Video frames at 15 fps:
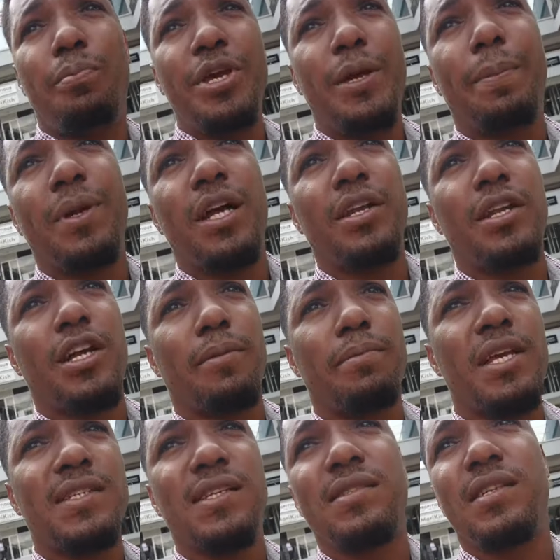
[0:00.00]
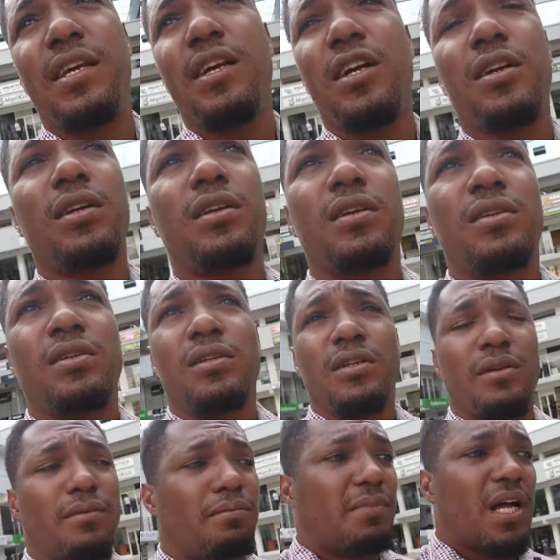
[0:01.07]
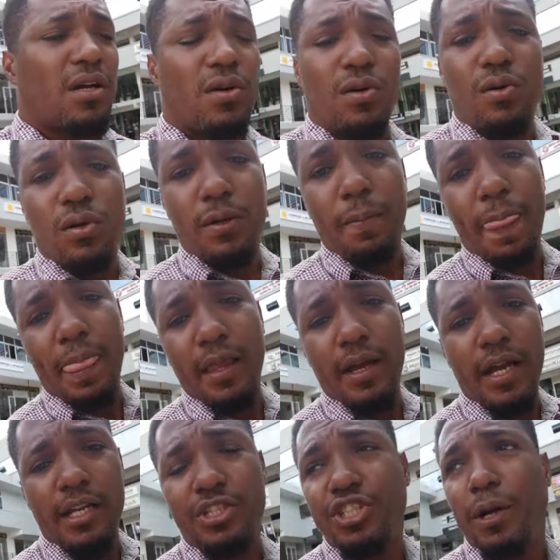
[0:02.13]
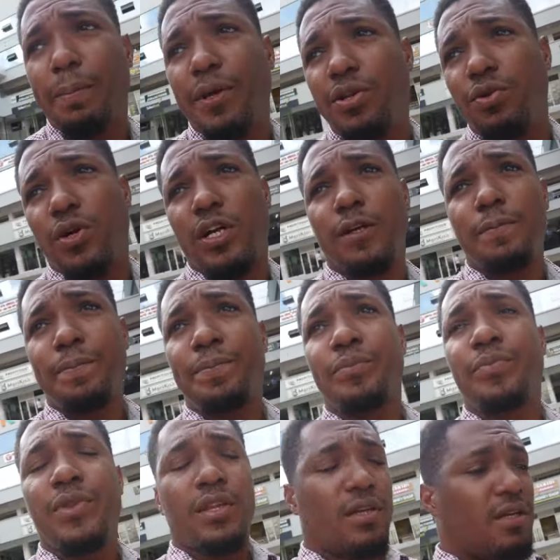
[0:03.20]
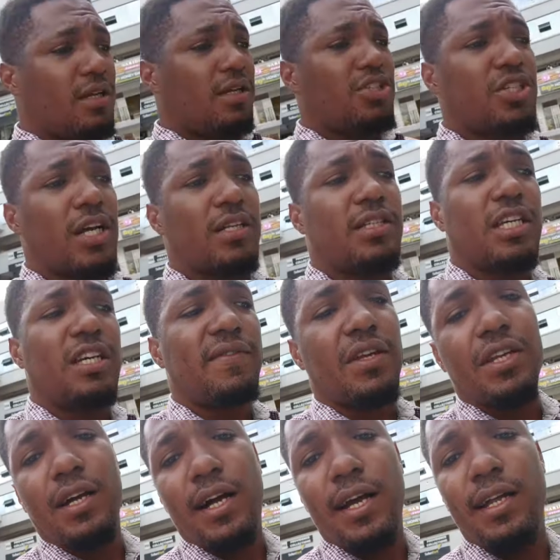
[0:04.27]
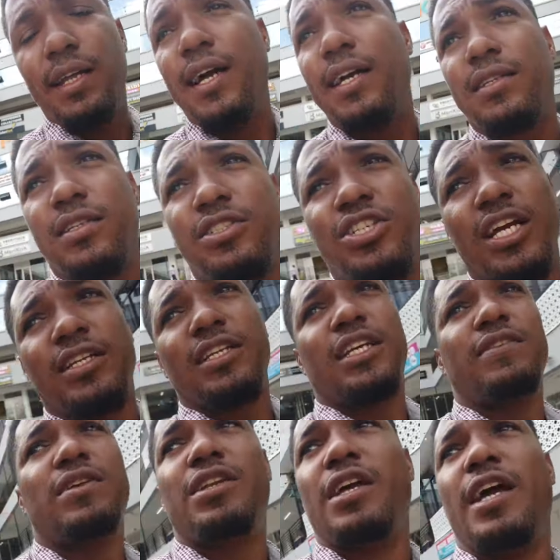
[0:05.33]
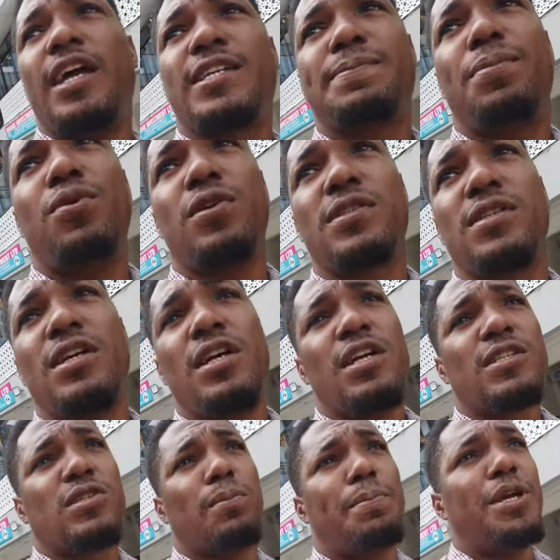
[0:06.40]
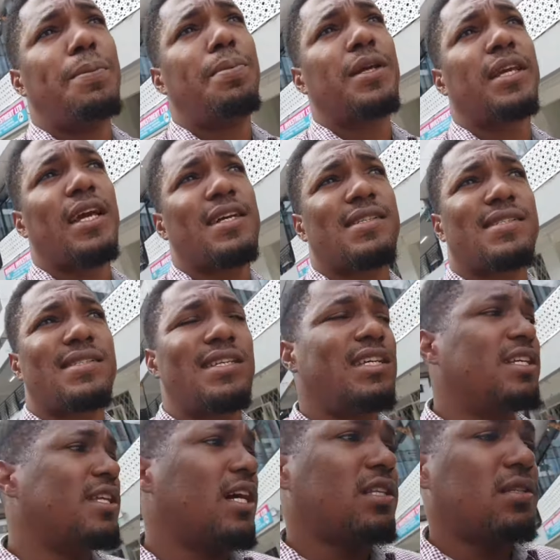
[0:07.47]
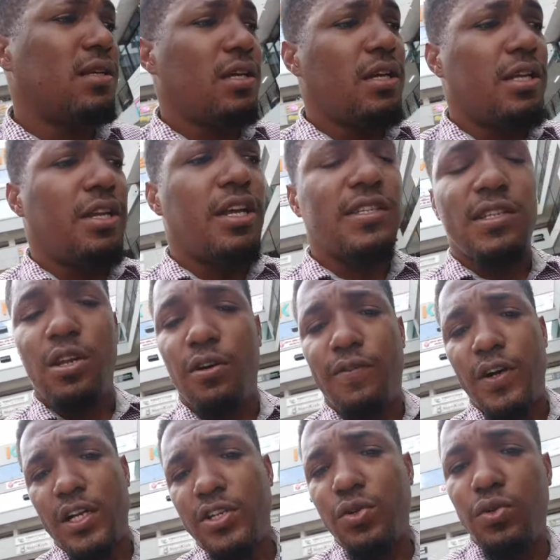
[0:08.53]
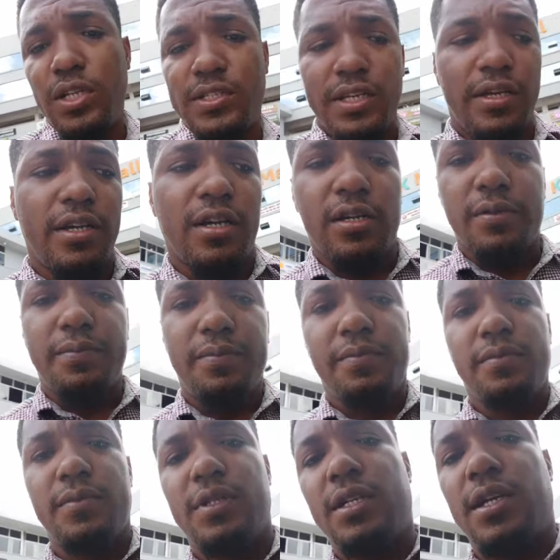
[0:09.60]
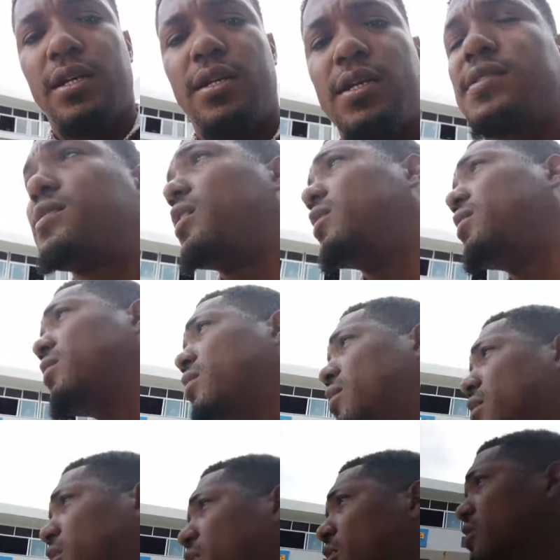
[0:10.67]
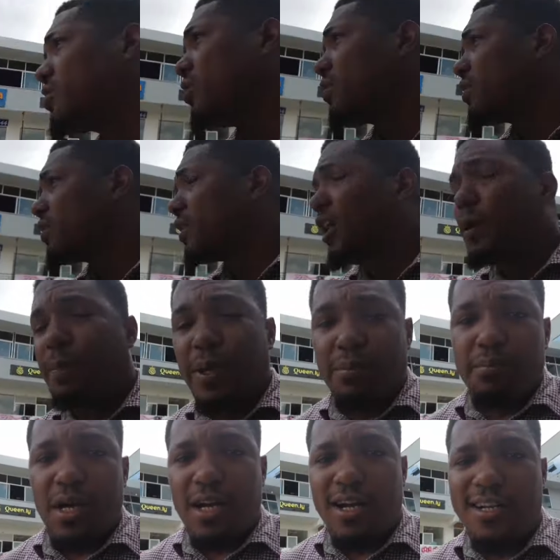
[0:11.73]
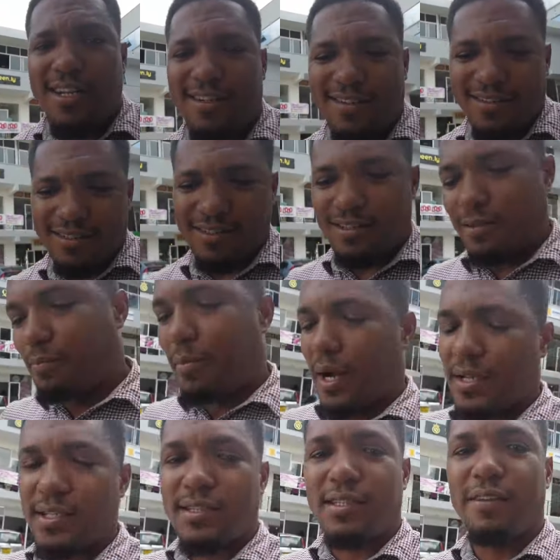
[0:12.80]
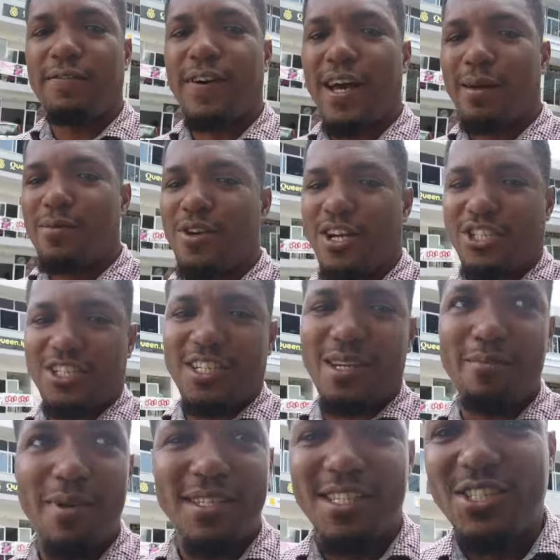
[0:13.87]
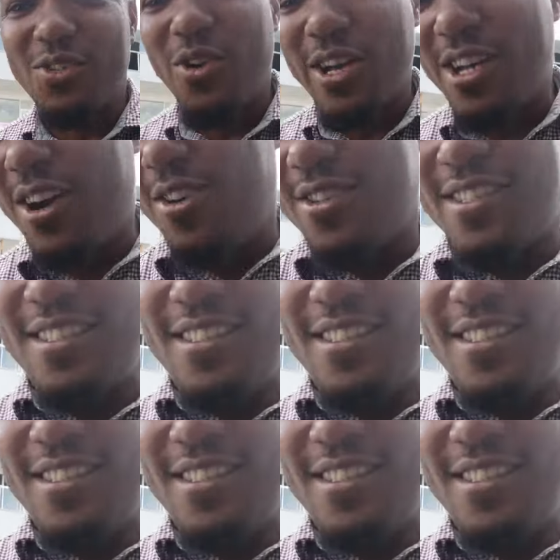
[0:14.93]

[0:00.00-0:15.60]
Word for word: people and their business here, Black-owned entrepreneur. Try to give them the highlight, try to give them the expose, so people can see that there's love and unity here. You understand? So keep it burning. Positive vibration and message going out.